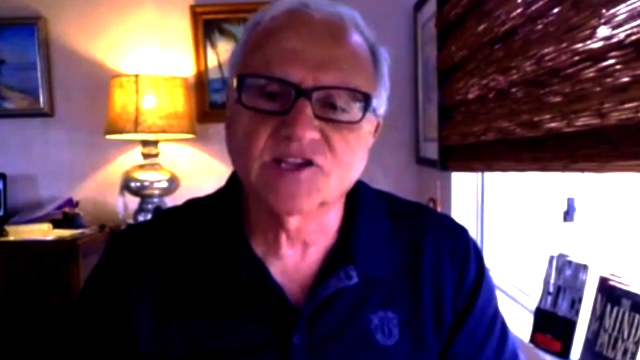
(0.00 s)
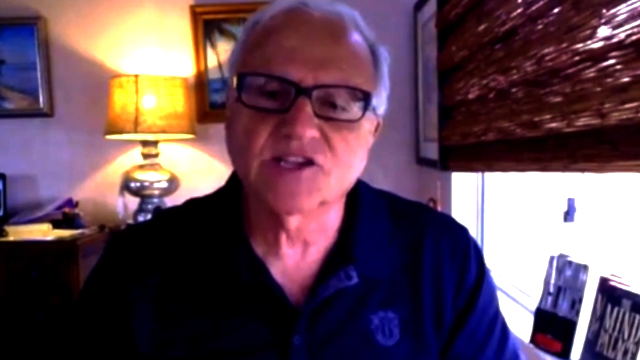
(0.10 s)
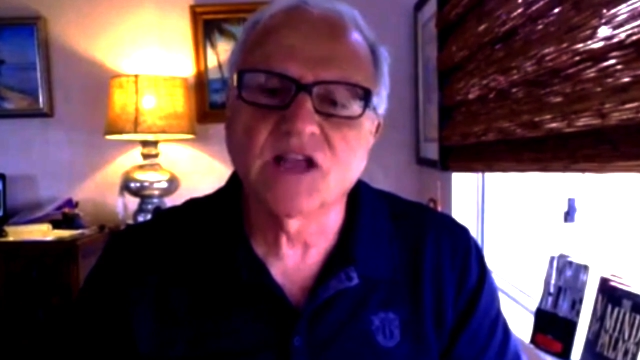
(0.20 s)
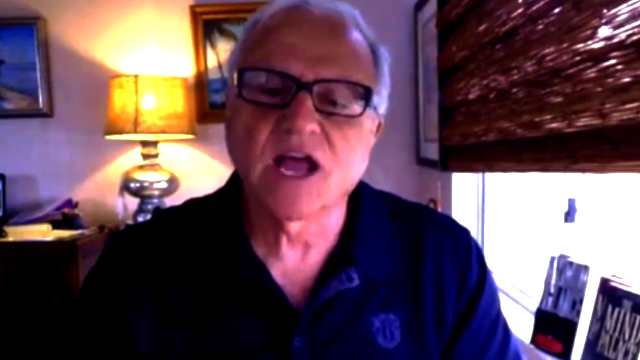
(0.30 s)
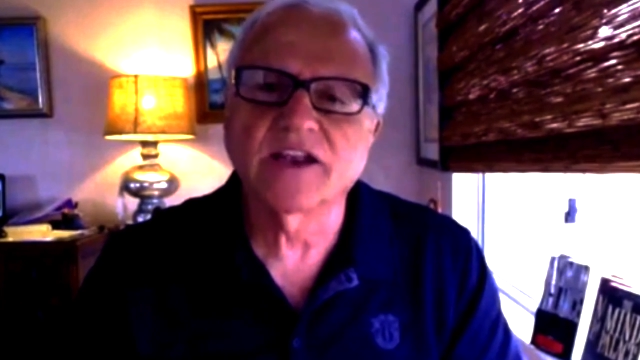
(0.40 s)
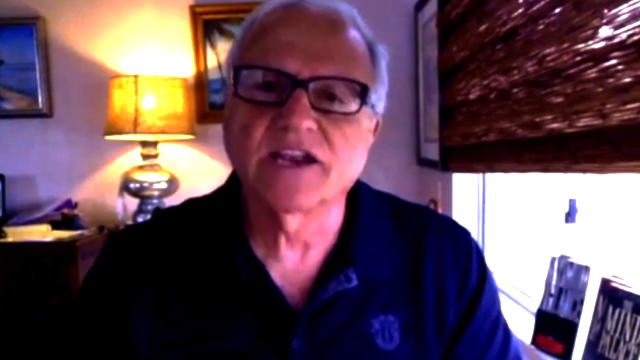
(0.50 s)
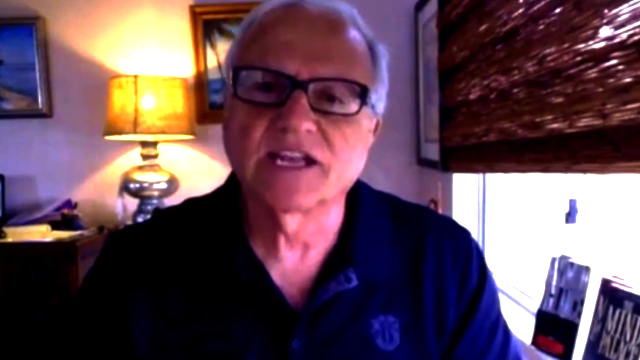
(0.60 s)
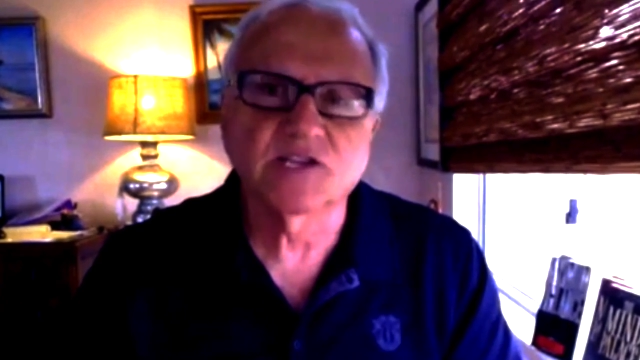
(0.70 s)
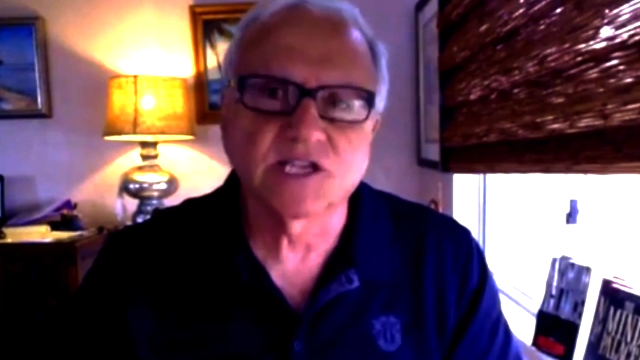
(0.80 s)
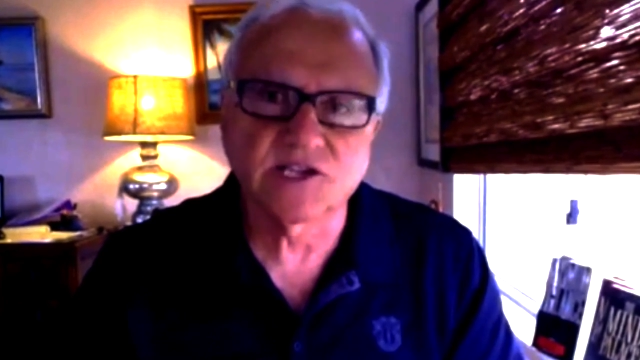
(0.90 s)
That's not in
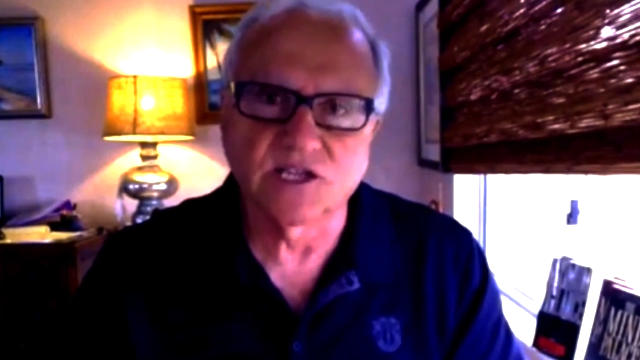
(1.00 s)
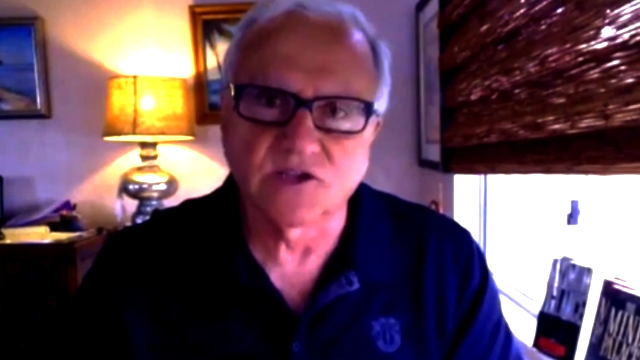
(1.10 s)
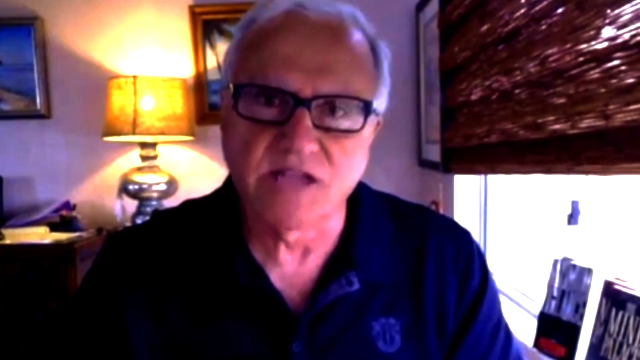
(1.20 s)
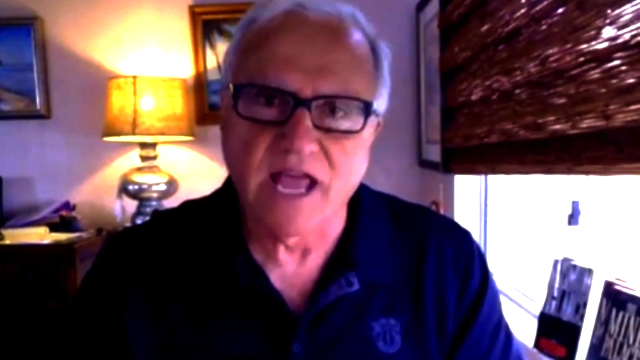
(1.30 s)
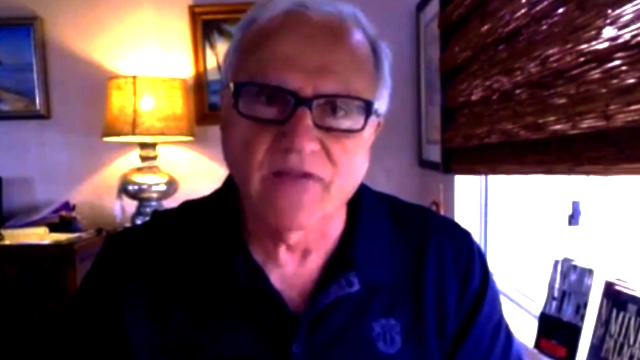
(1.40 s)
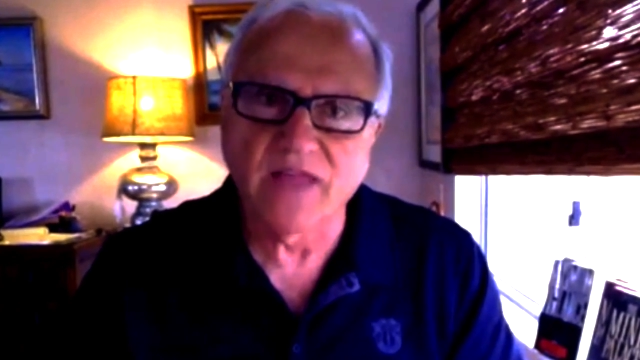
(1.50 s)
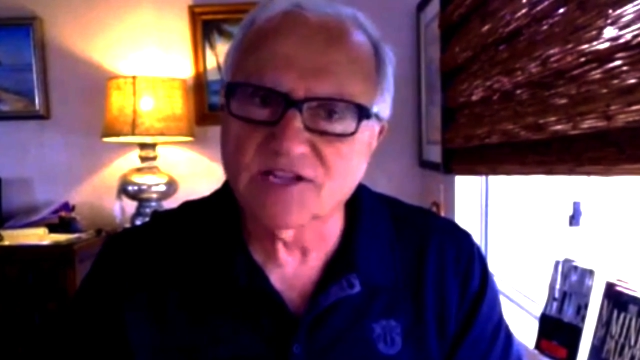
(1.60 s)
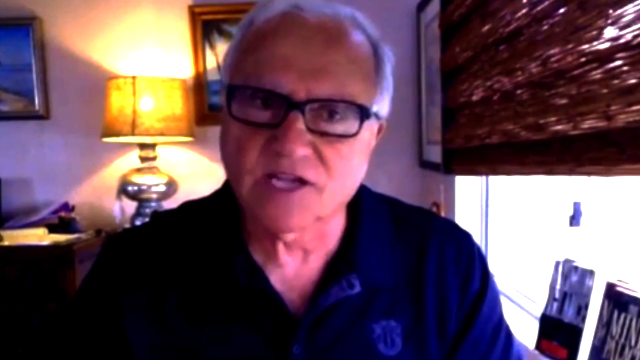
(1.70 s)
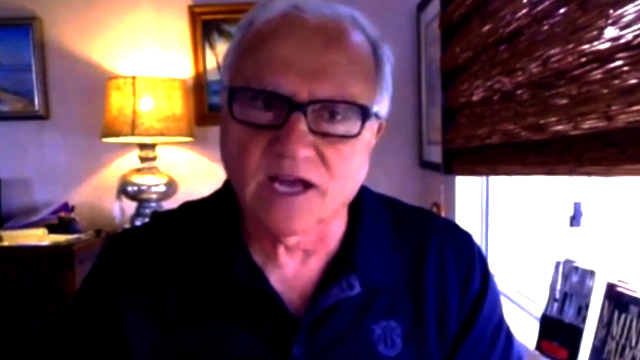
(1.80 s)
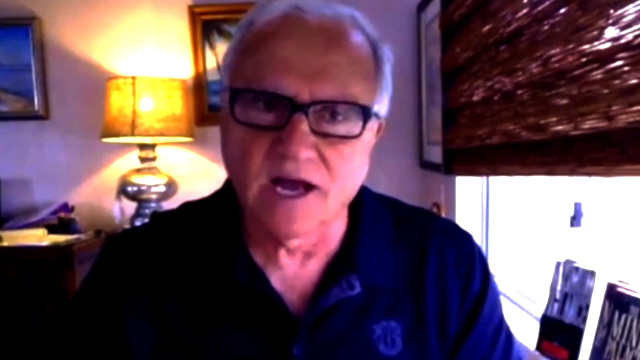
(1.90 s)
existence now.
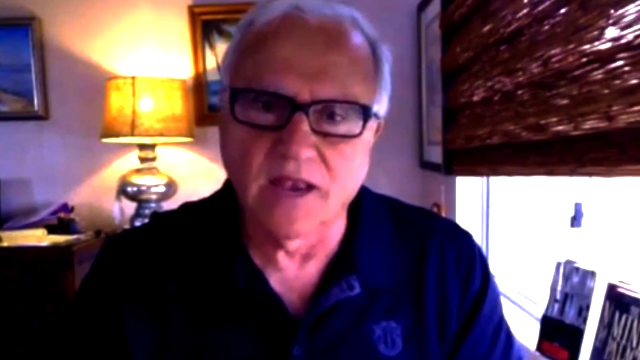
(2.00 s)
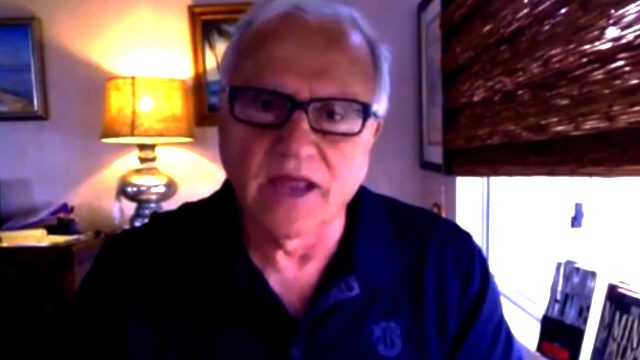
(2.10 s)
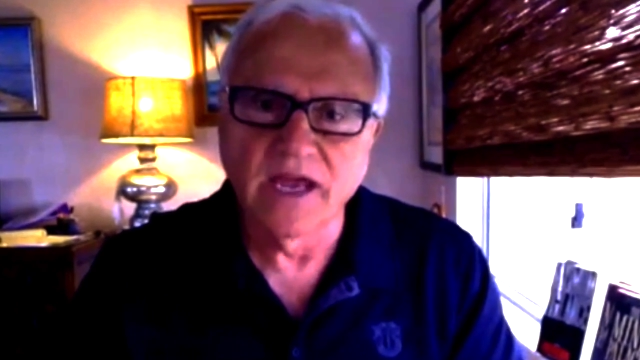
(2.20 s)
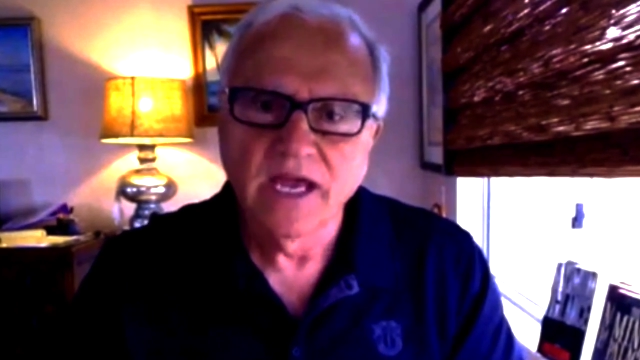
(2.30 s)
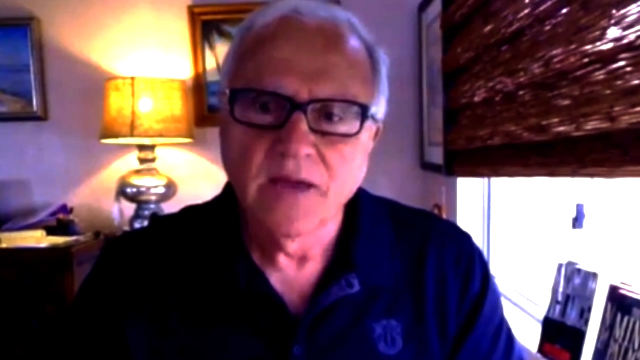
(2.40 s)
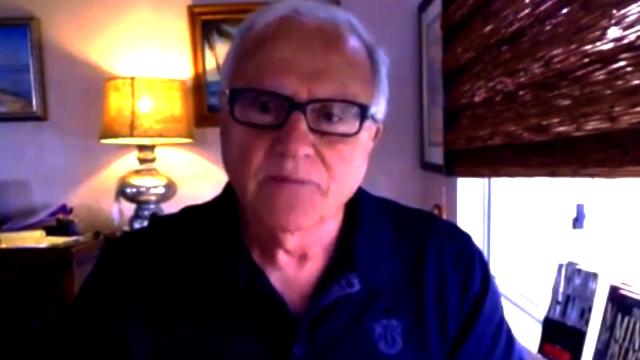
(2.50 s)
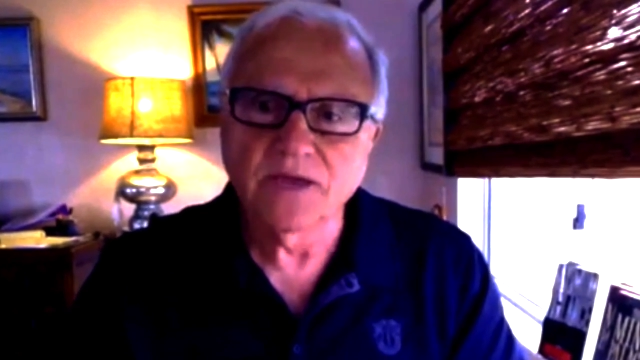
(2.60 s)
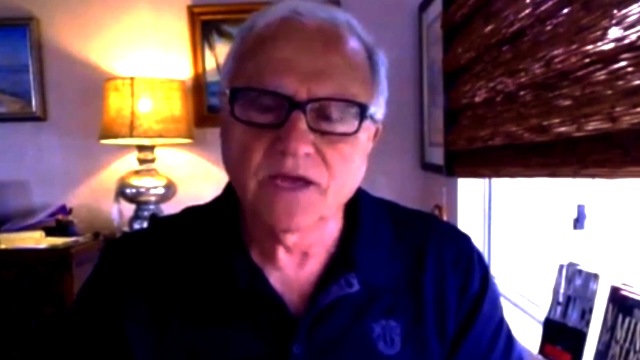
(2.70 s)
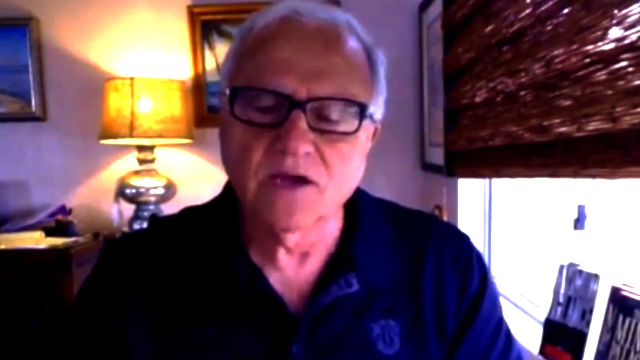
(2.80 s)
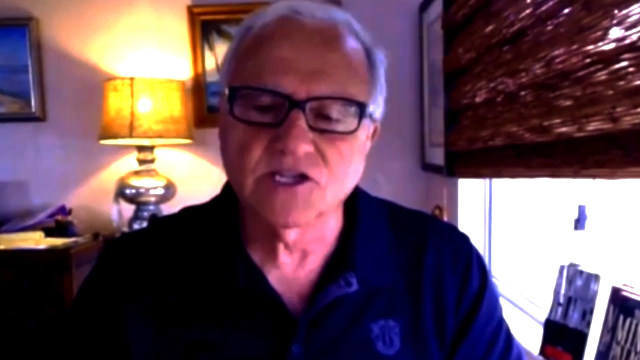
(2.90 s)
That's gone,
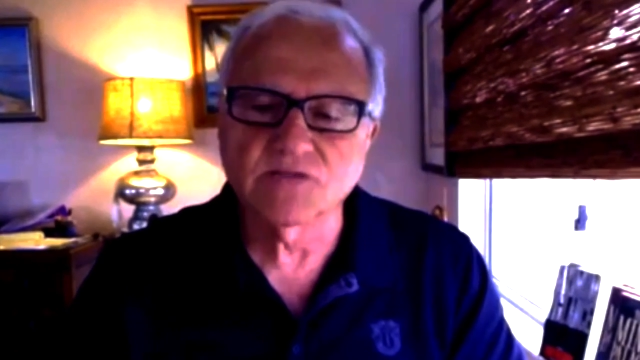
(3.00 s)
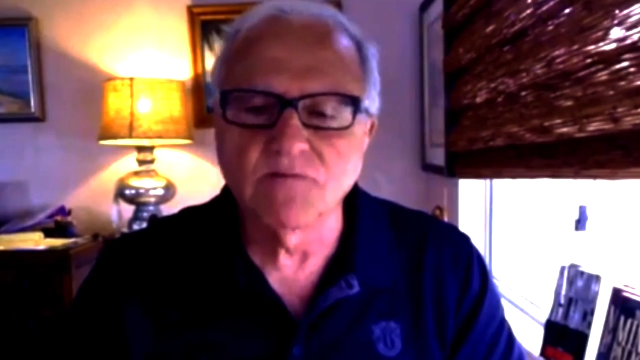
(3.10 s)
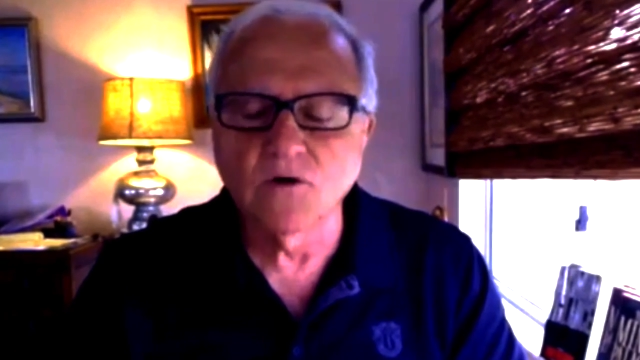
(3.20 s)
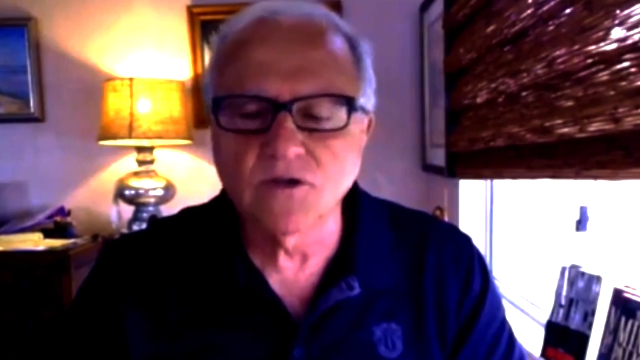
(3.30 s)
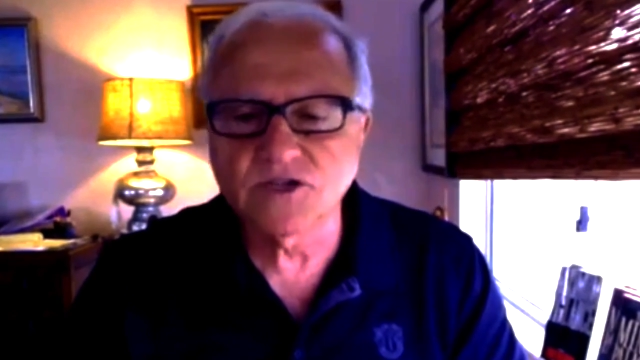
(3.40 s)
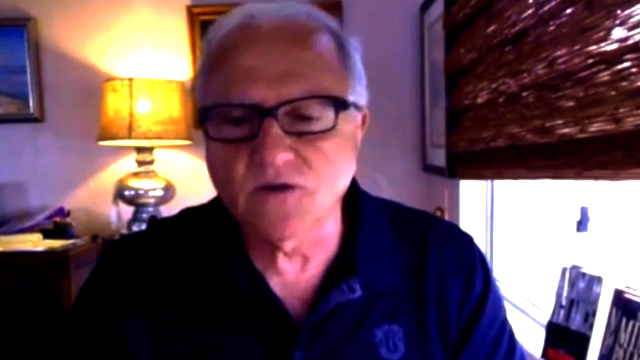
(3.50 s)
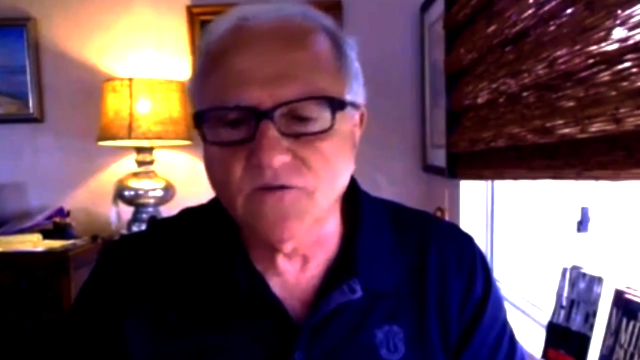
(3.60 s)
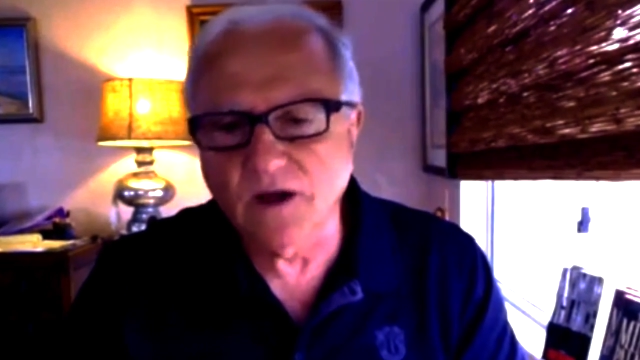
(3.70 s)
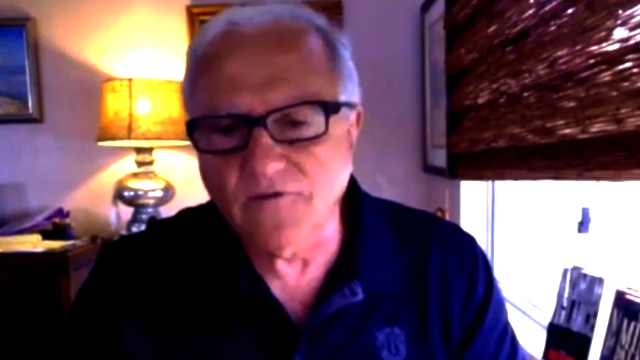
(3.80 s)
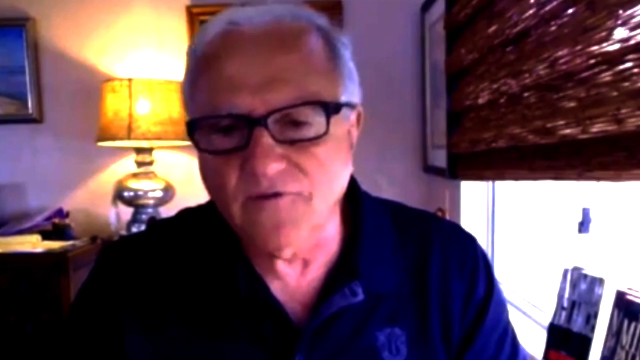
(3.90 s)
because most of
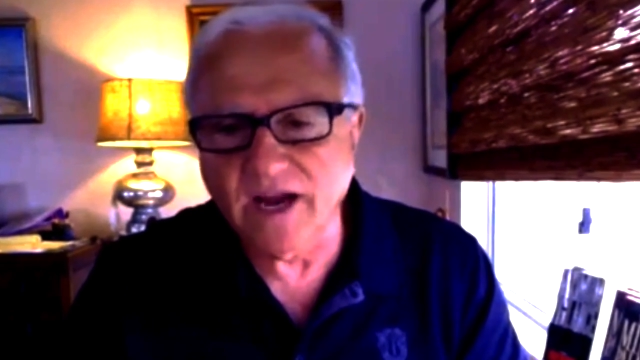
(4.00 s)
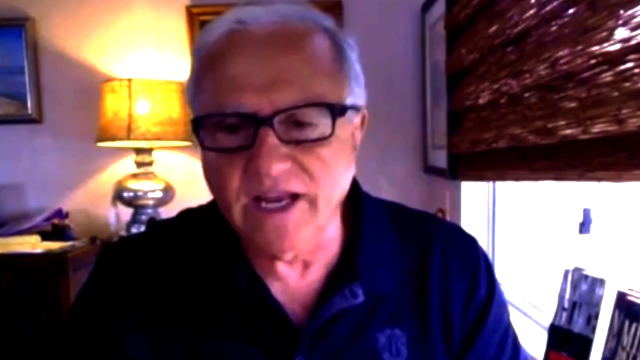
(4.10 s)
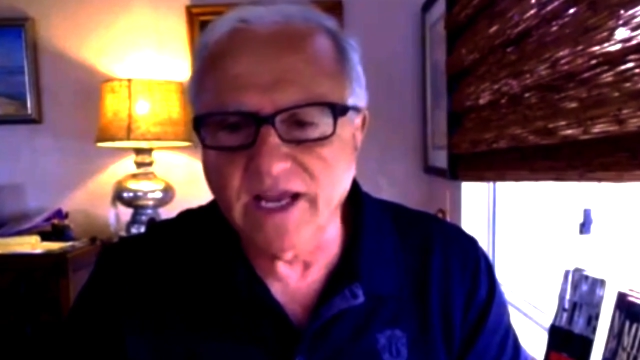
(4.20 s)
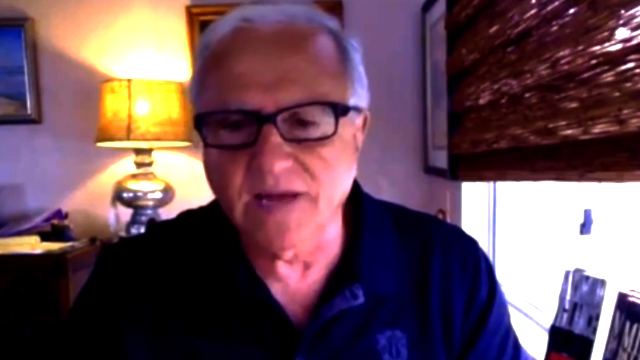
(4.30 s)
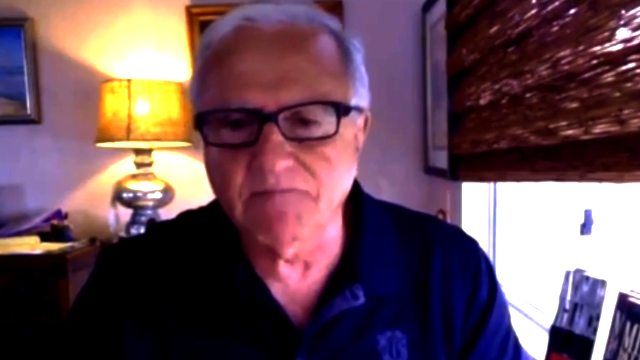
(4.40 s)
our fighting